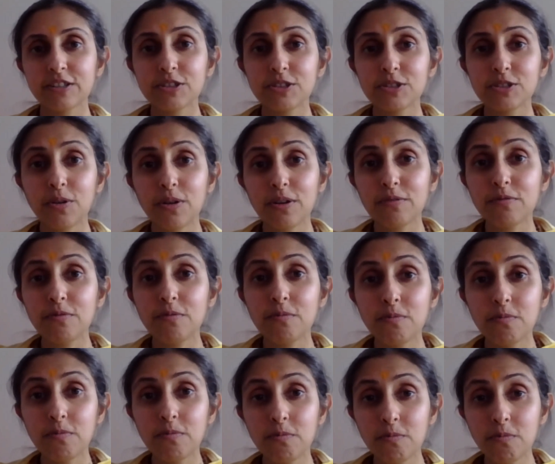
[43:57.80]
So if
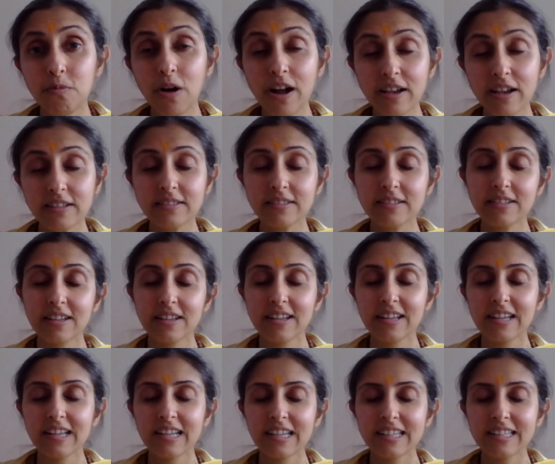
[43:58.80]
one
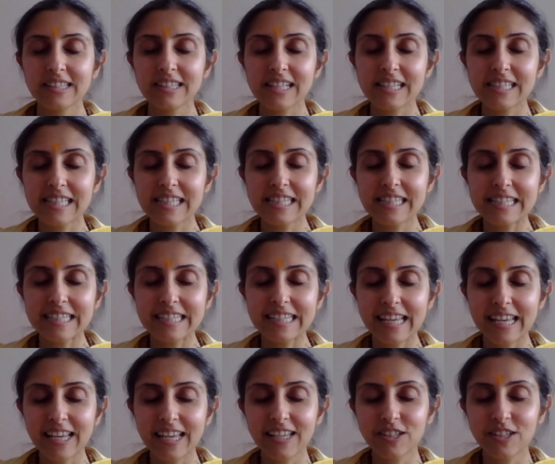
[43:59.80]
doesn't
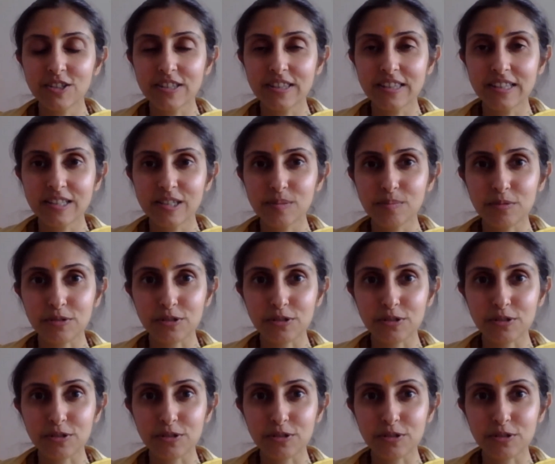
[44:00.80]
engage in this